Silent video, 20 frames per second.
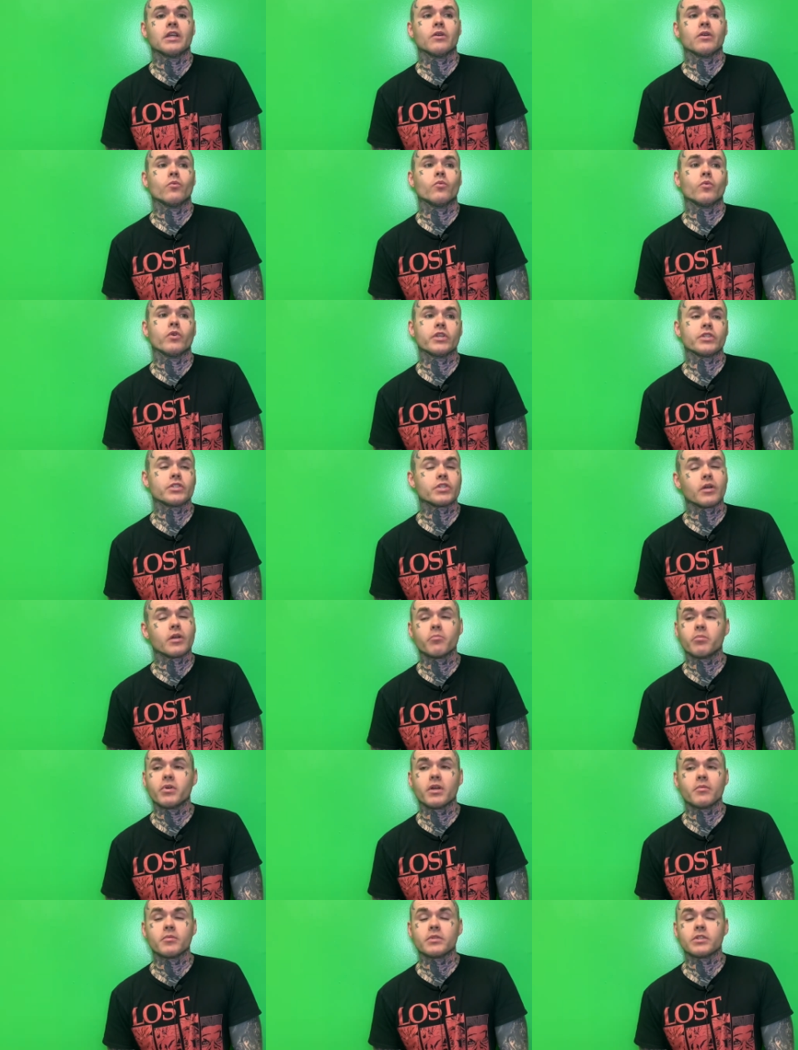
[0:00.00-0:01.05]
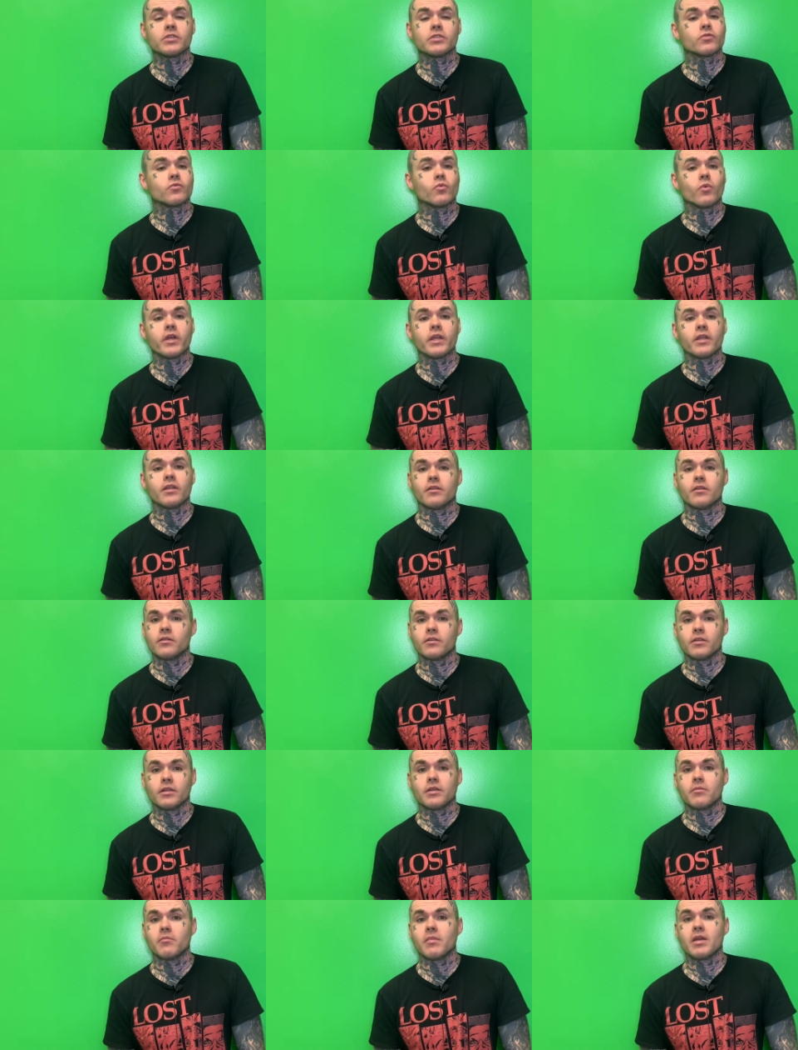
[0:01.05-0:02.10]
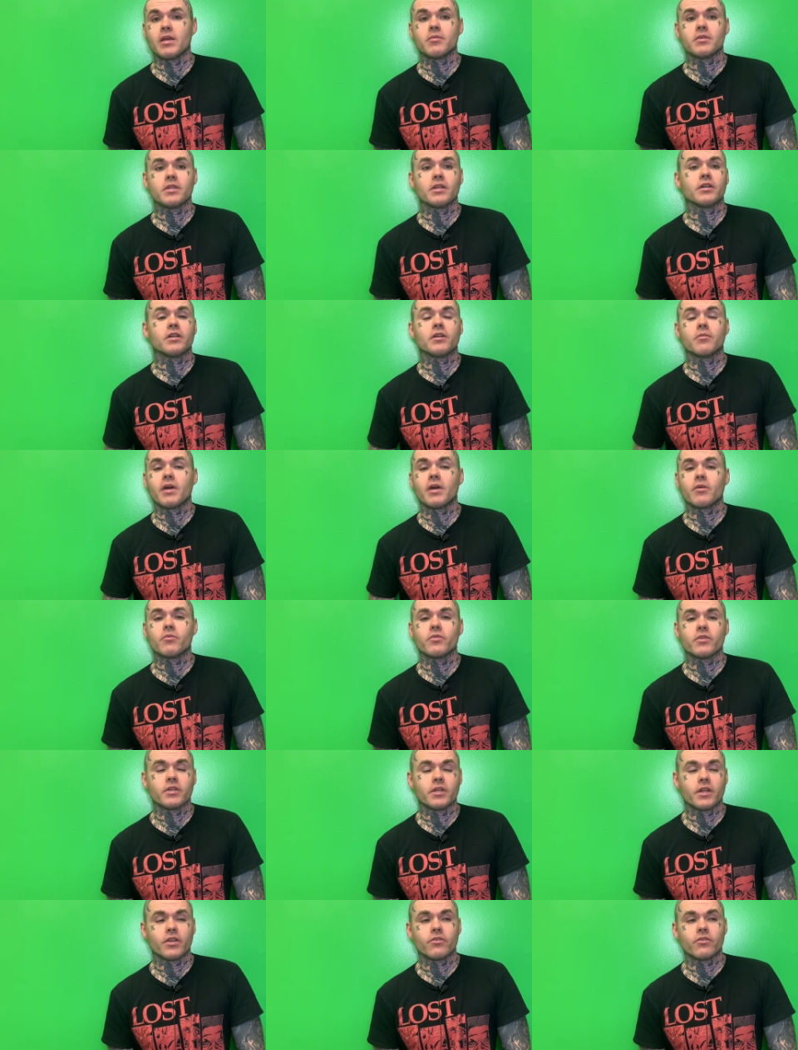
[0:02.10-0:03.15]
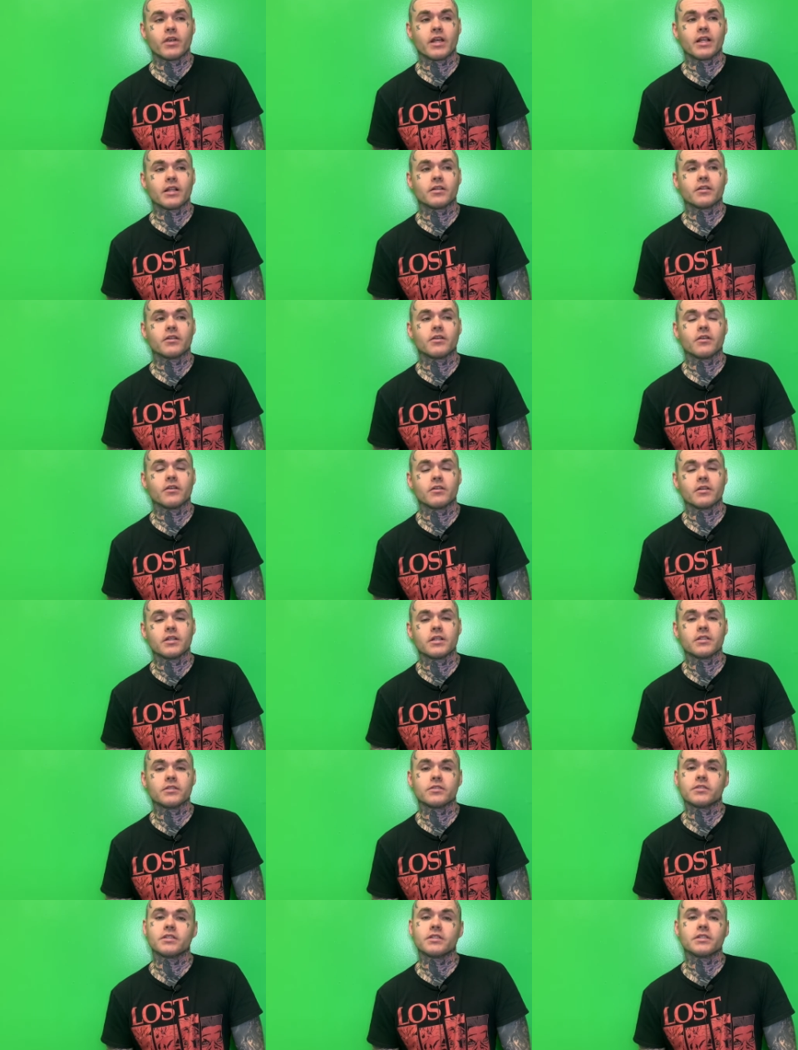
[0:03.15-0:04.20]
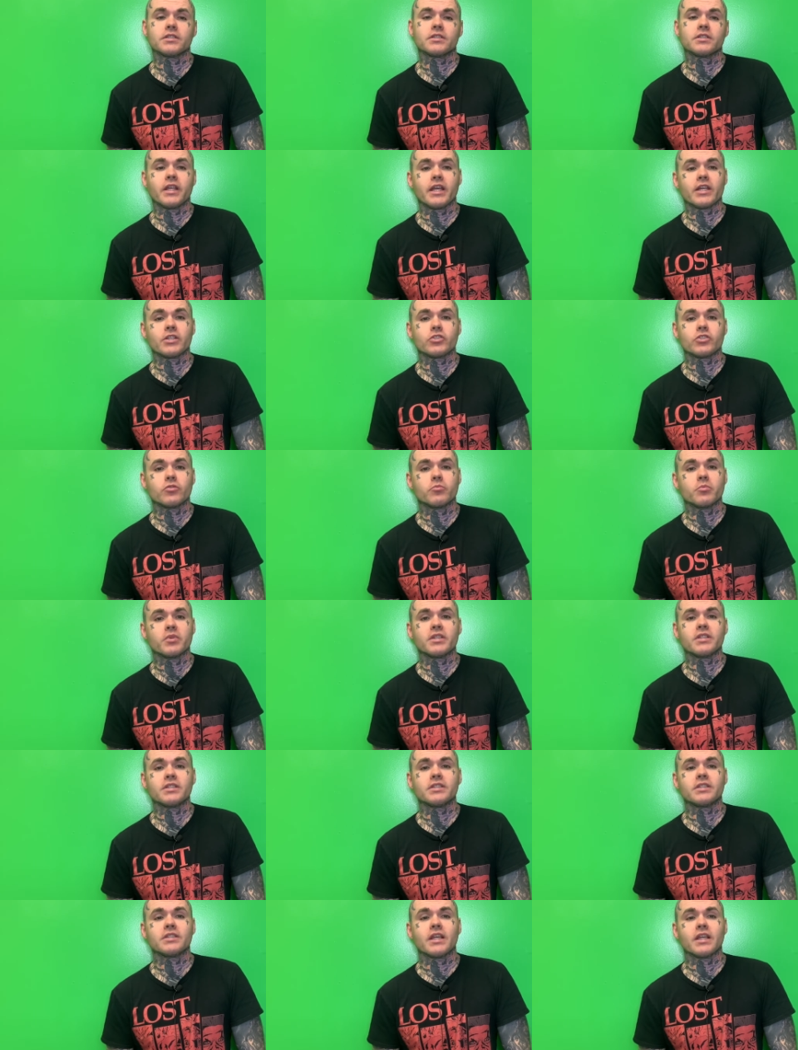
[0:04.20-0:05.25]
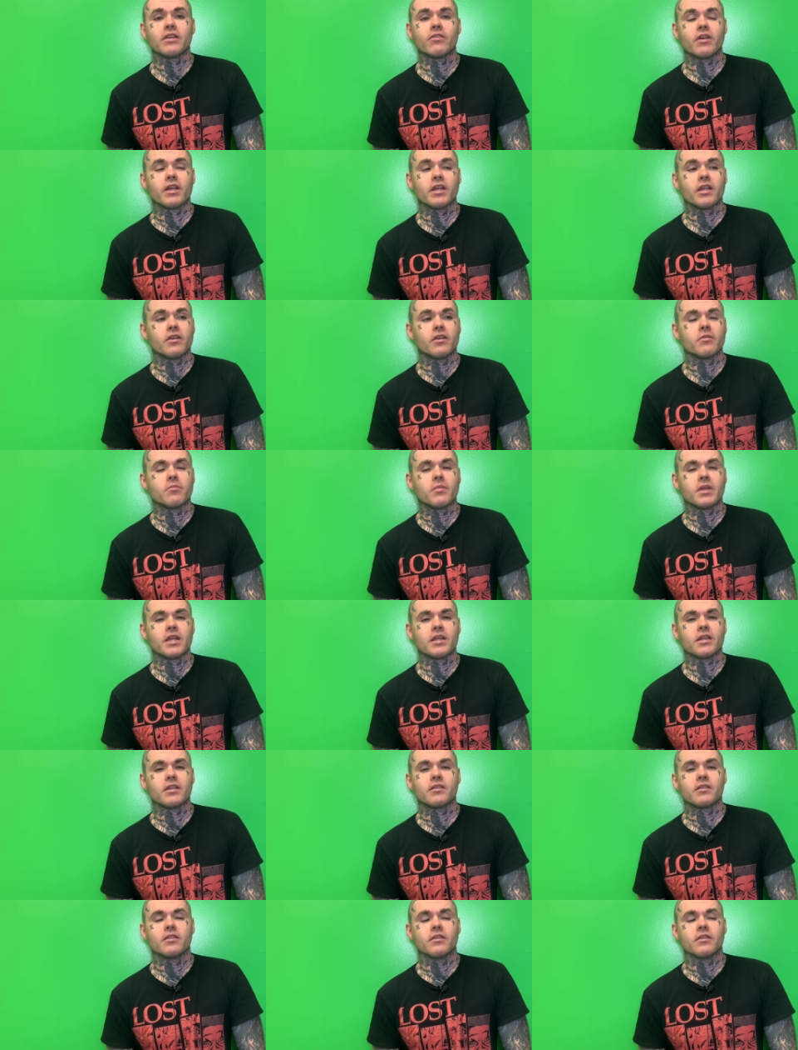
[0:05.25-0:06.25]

which I'll probably just wait, and maybe they'll come out with another Alucard Hellsing statue. But this thing right here, man,